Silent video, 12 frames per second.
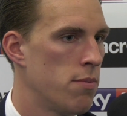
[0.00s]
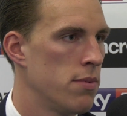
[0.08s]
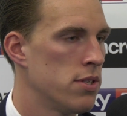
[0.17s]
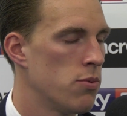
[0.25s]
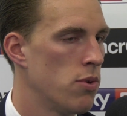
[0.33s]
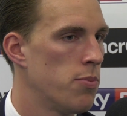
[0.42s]

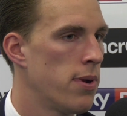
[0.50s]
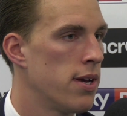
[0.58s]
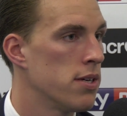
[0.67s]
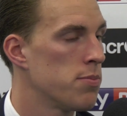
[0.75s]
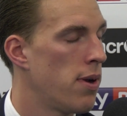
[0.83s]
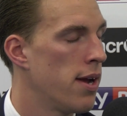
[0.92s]
He's a real
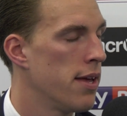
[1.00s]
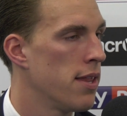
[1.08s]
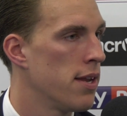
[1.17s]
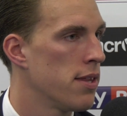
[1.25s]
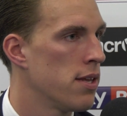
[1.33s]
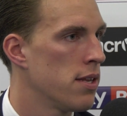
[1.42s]
player's player,
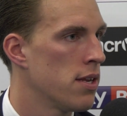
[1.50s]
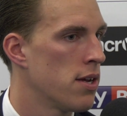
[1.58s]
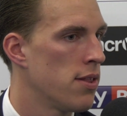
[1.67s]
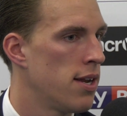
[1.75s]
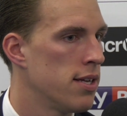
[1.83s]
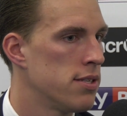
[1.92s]

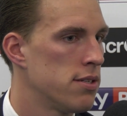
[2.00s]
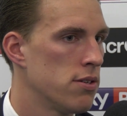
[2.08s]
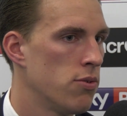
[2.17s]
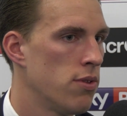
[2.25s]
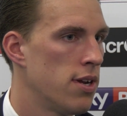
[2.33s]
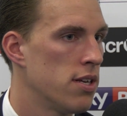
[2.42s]

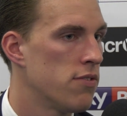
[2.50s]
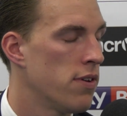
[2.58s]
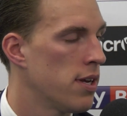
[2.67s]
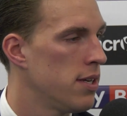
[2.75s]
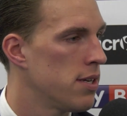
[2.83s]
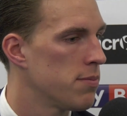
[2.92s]
the lads
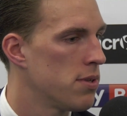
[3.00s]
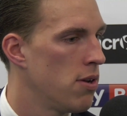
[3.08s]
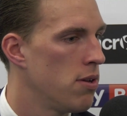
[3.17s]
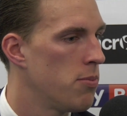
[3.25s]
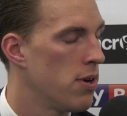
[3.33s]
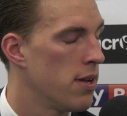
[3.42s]
think he's
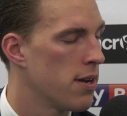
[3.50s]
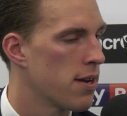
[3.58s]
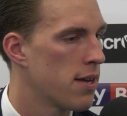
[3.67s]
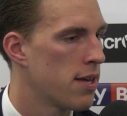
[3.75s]
absolutely brilliant.